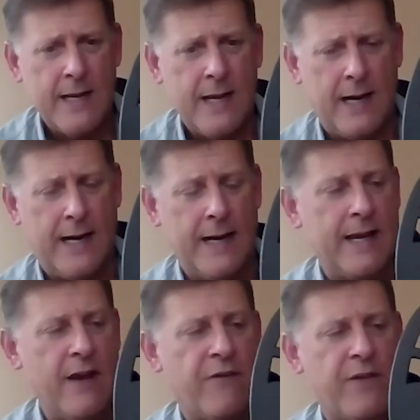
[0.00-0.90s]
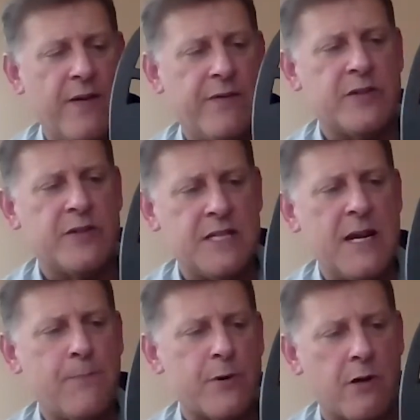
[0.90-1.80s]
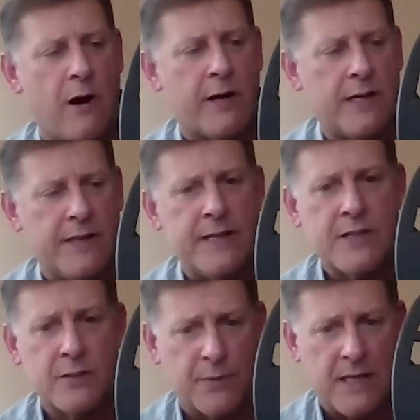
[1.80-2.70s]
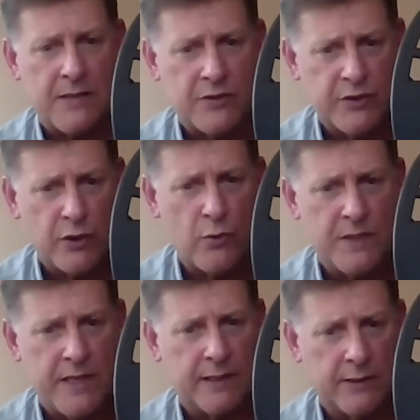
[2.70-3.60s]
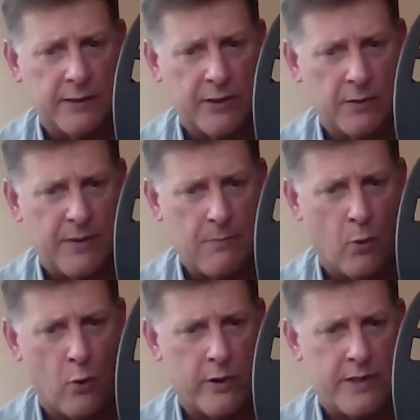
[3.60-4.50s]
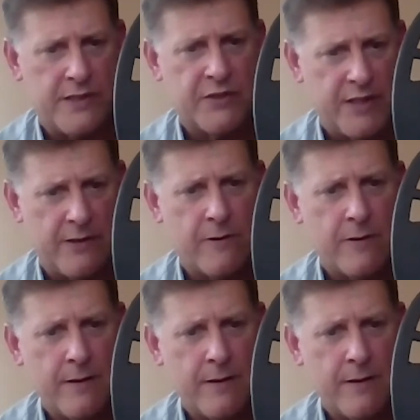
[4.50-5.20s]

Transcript: If it's a deeper target, then it'll be zoomed in a little bit more in the center.